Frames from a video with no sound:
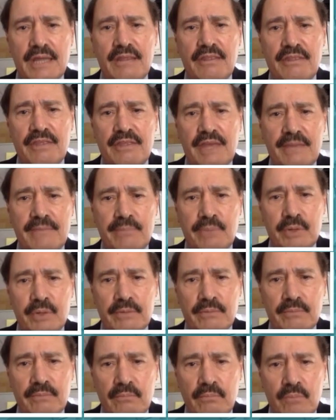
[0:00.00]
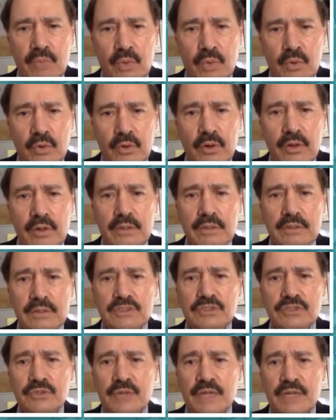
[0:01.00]
they put more
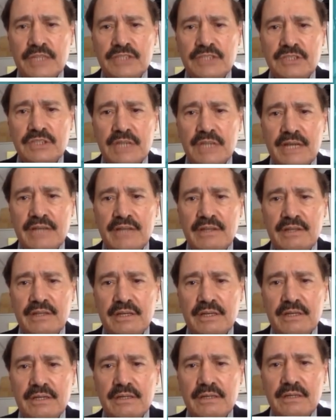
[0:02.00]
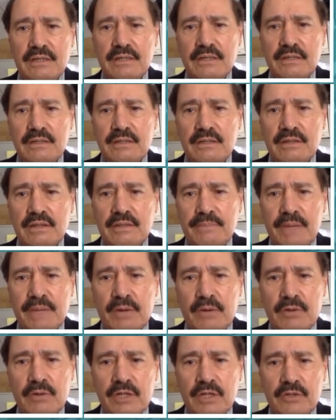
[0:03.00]
stress on the
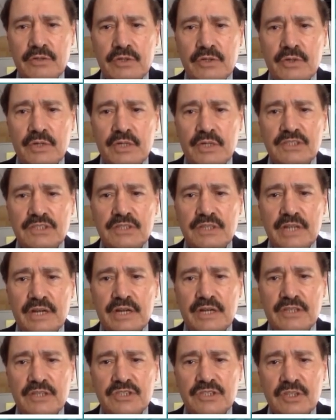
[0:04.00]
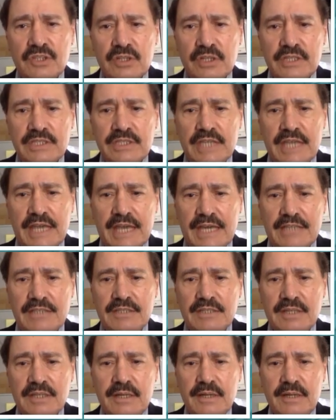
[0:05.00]
parallel units that are still intact,
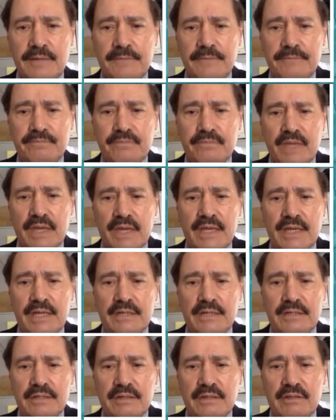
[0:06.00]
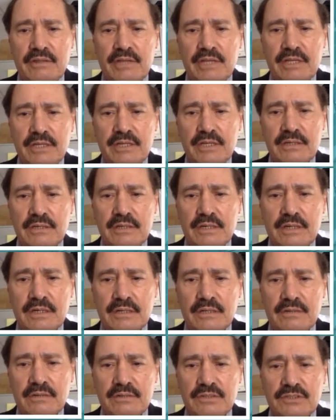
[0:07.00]
and the
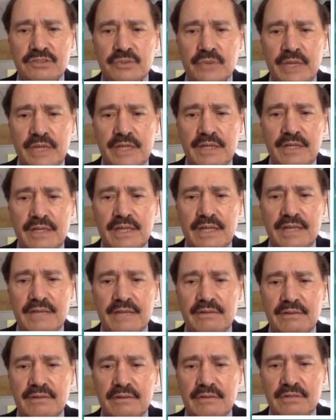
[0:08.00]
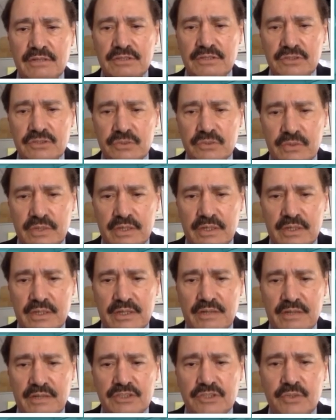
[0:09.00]
strain and
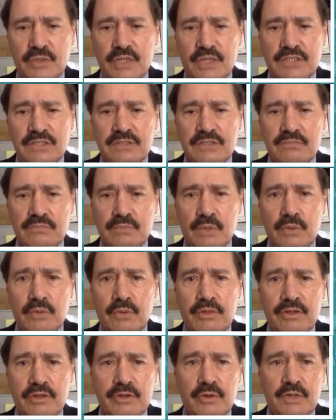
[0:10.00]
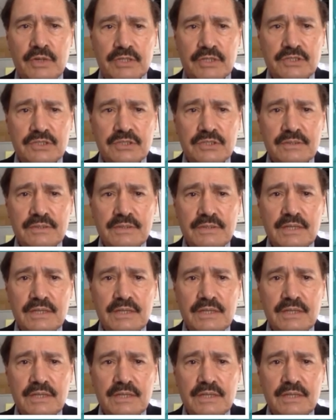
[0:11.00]
the stress both increase.